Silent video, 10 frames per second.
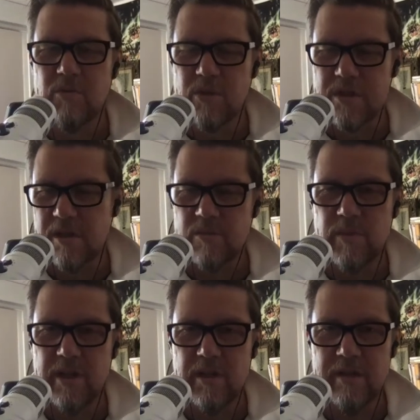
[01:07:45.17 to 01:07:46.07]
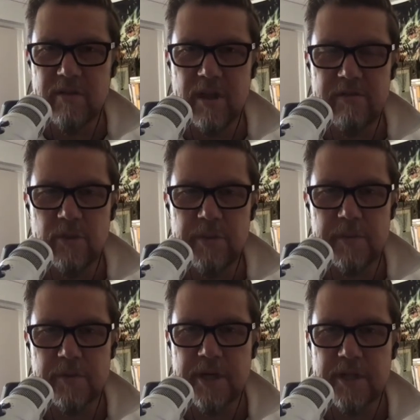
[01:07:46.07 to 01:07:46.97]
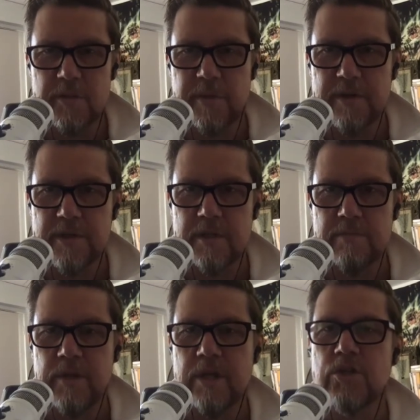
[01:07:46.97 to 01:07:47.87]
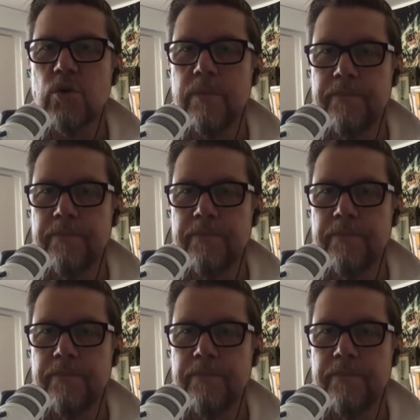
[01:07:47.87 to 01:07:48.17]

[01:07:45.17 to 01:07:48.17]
it's because we've got more social media than ever. Therefore, no, people into conspiracies. Around.